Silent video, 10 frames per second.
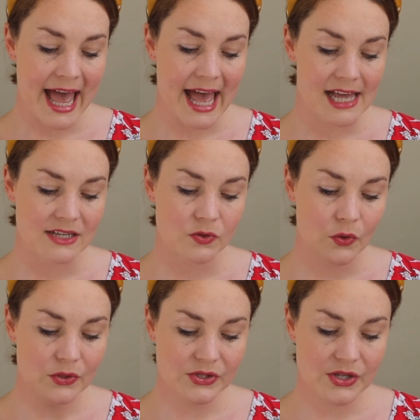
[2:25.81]
And
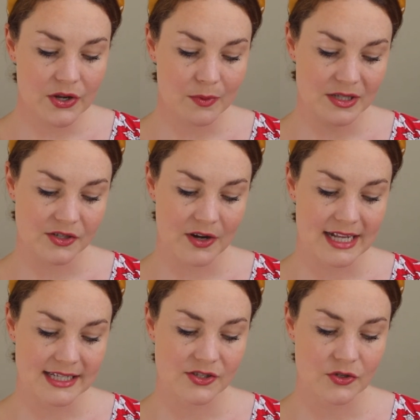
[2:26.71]
also what's
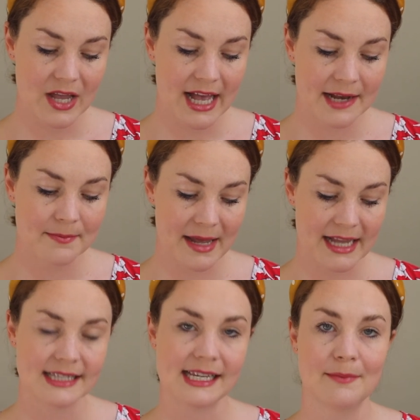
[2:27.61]
great is you can
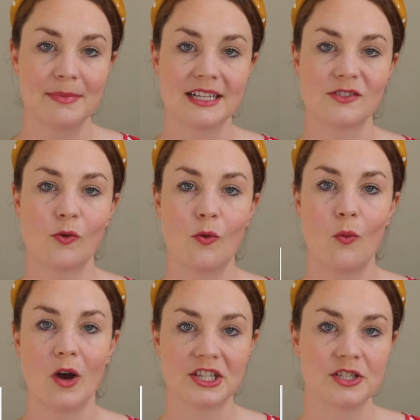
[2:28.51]
make a template or
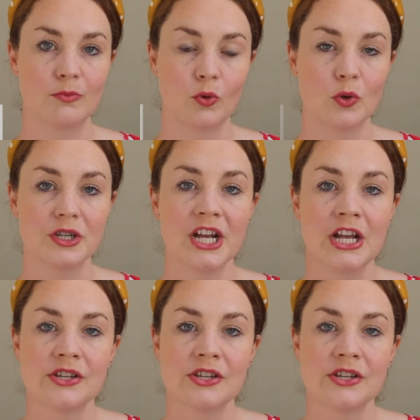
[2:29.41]
watch a board.